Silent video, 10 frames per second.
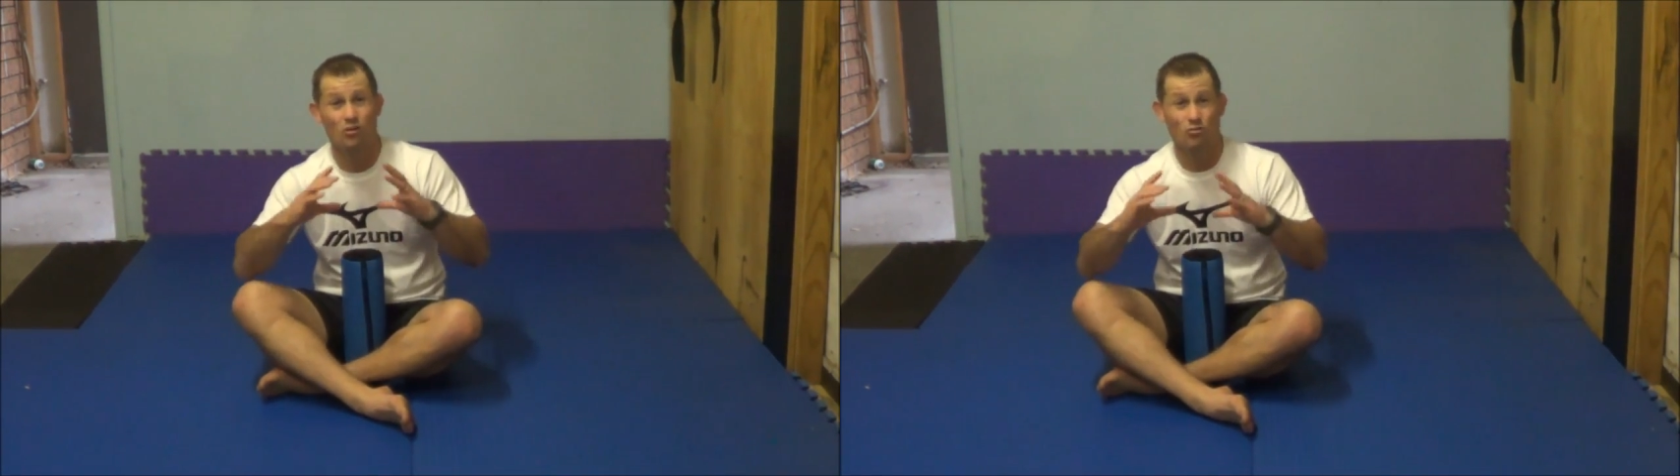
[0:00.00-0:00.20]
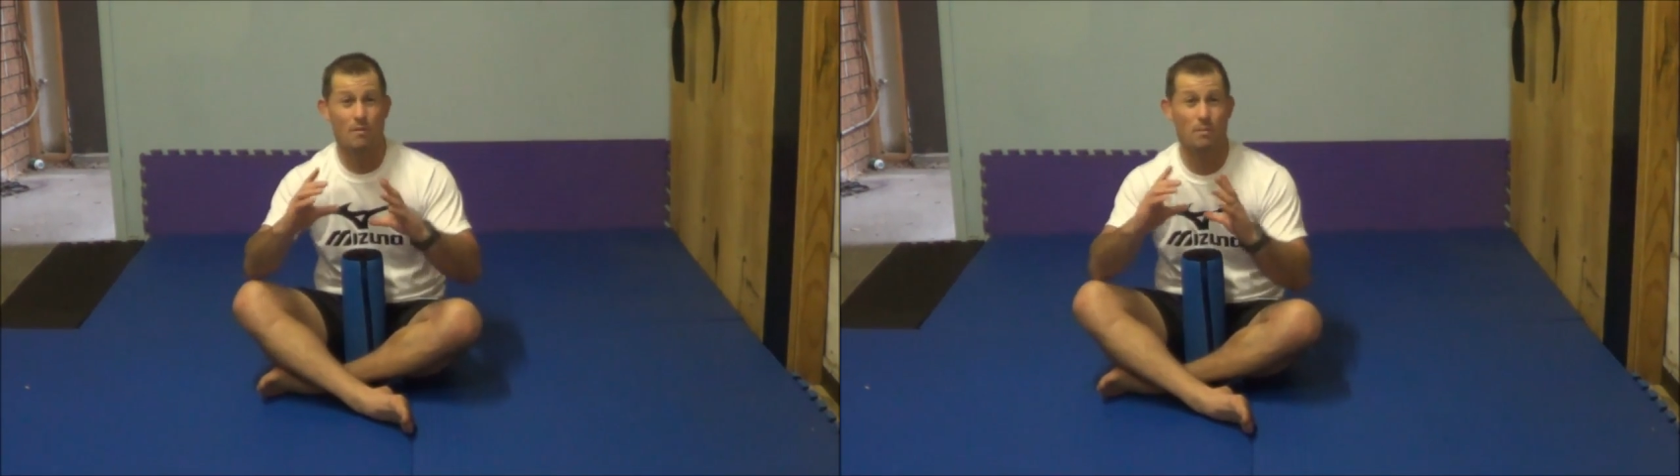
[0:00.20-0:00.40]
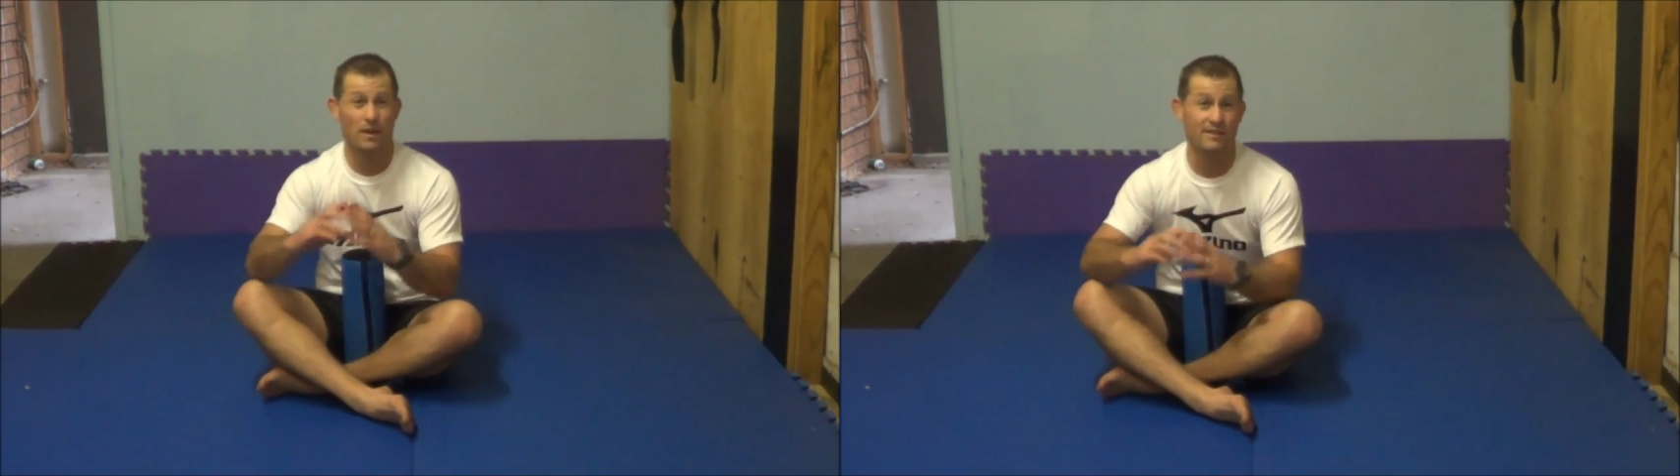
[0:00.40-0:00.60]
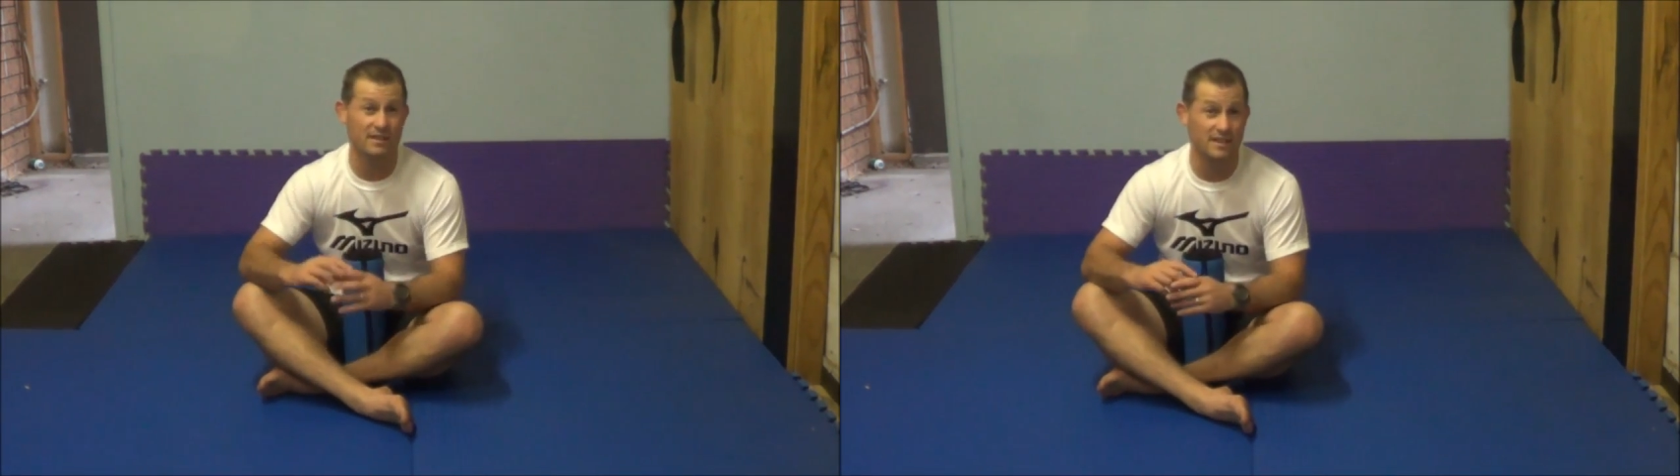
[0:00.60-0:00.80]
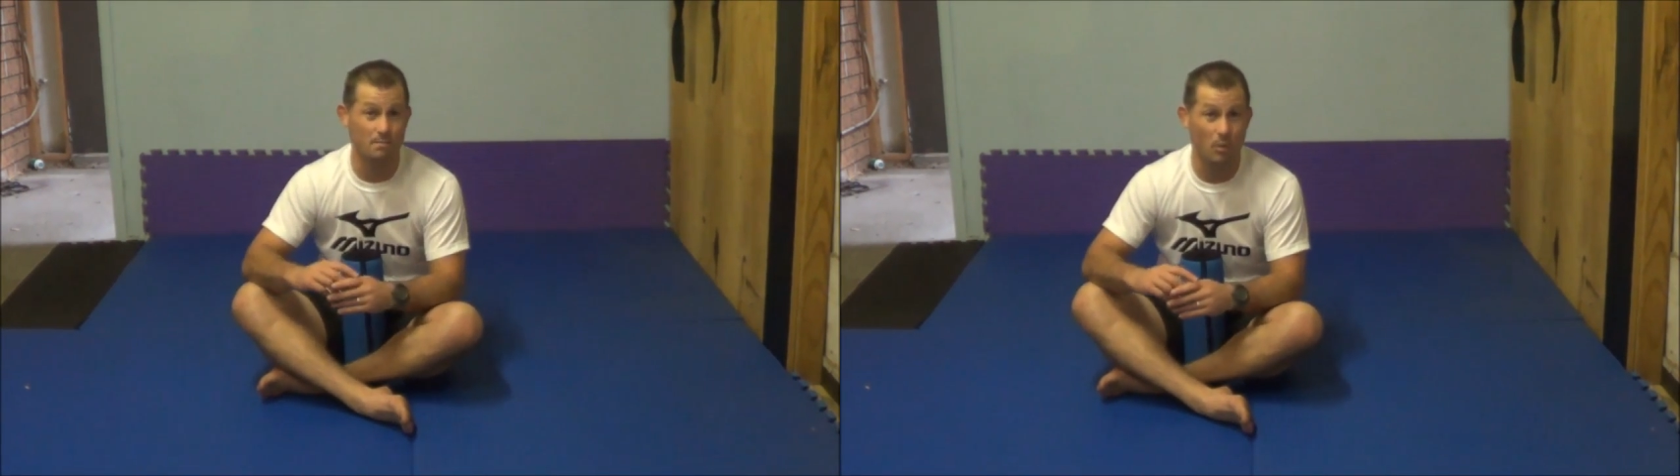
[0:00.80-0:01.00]
grab a
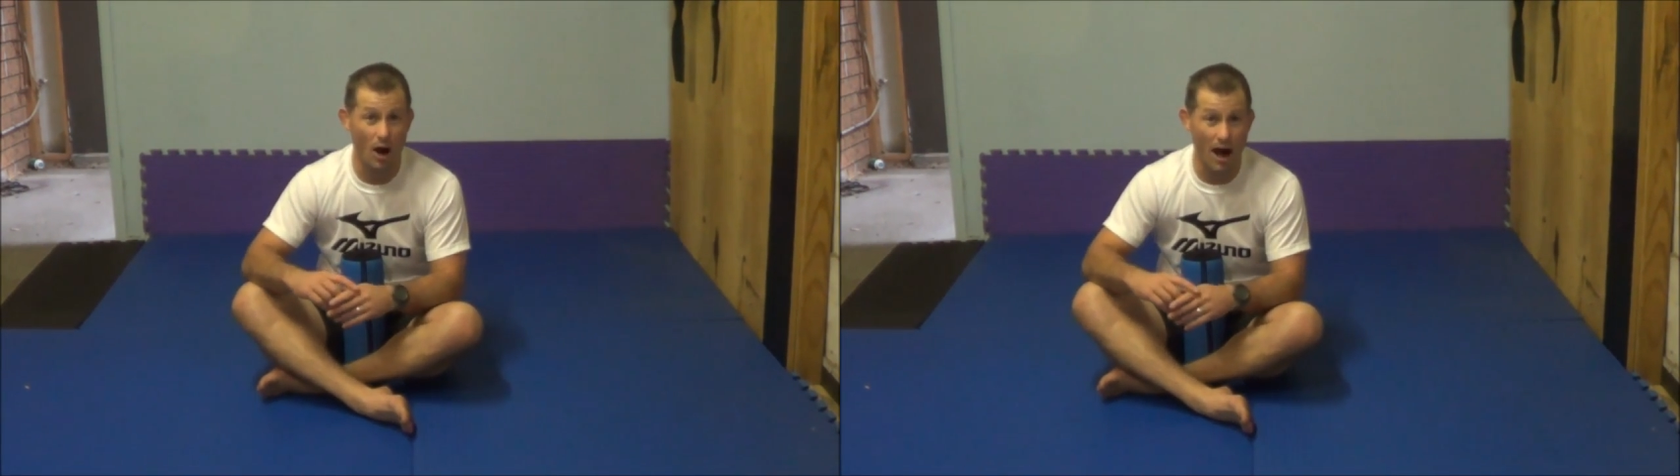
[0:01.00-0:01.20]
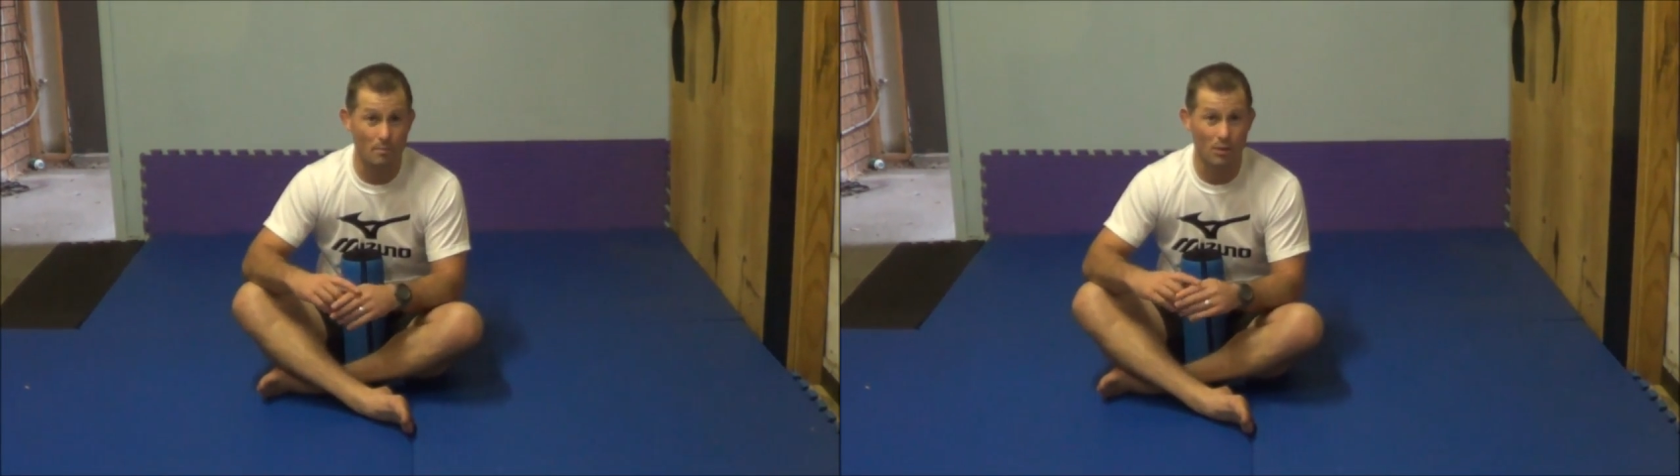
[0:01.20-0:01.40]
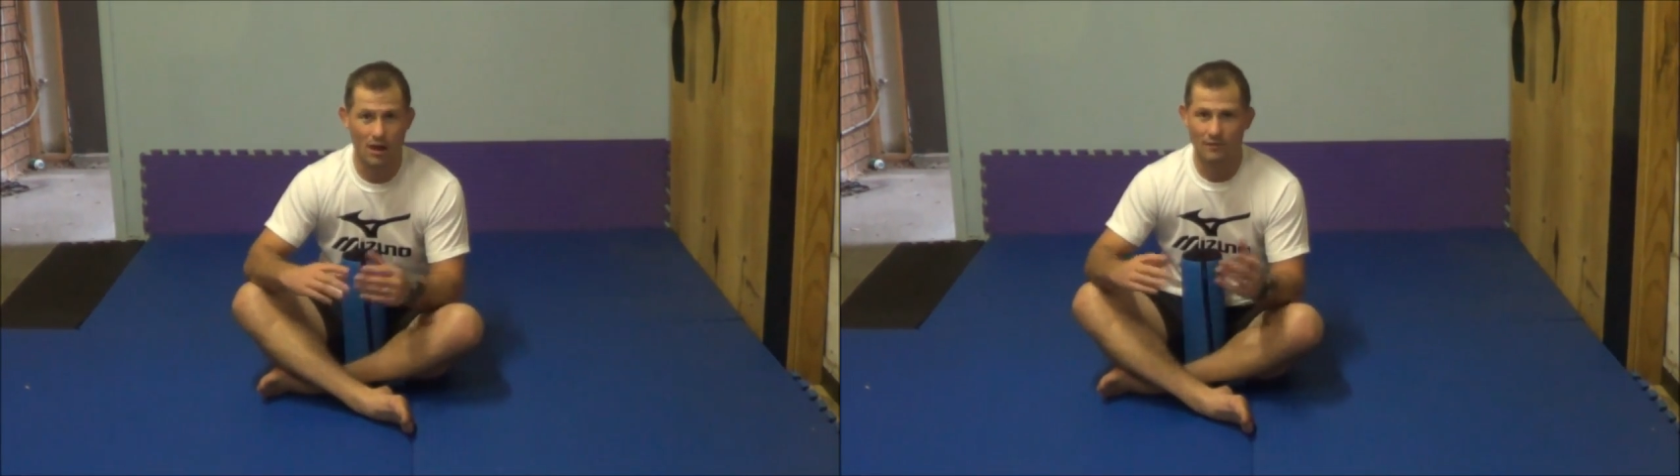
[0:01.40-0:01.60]
PVC pipe